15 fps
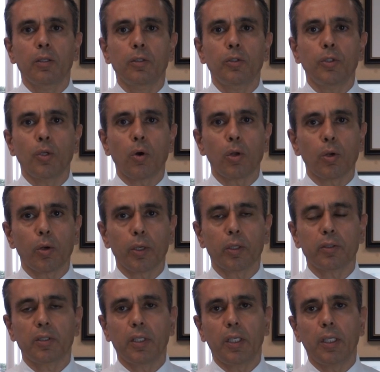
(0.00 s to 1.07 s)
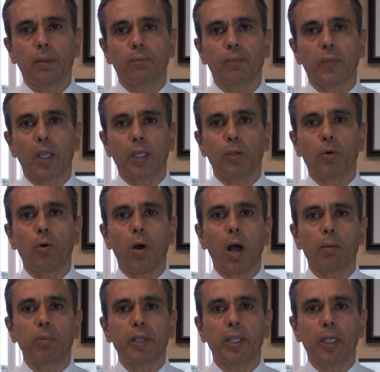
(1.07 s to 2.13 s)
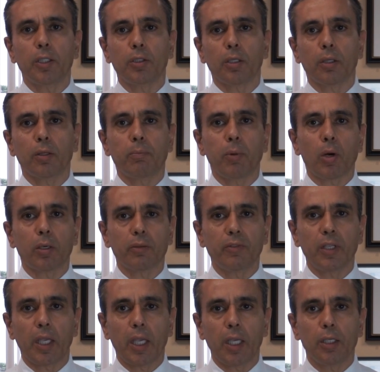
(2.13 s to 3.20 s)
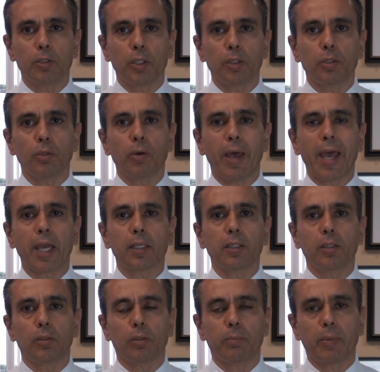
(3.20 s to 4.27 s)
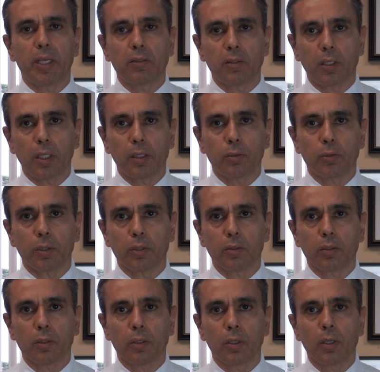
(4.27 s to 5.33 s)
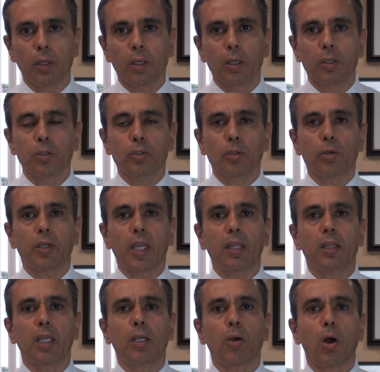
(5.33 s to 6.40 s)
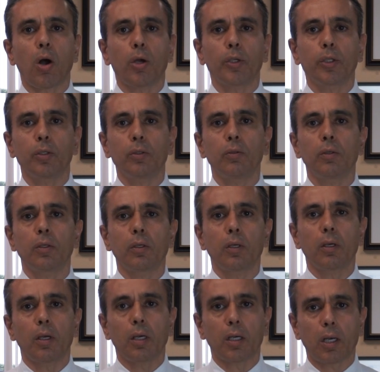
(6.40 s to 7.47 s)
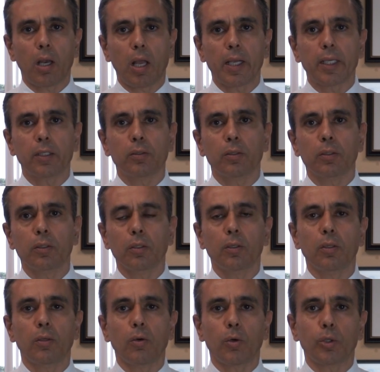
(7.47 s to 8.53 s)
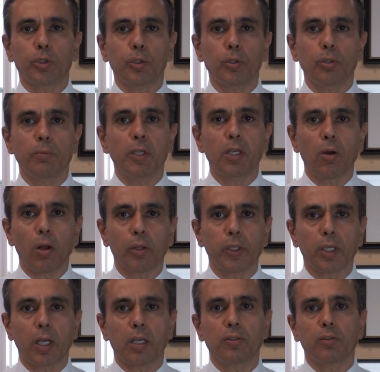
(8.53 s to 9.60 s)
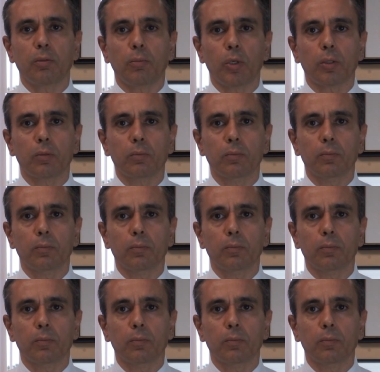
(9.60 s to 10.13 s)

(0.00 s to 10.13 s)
no loyalty, and no obligation on the part of the agent to act in your best interest. So can they call you a client, or should you be called a customer?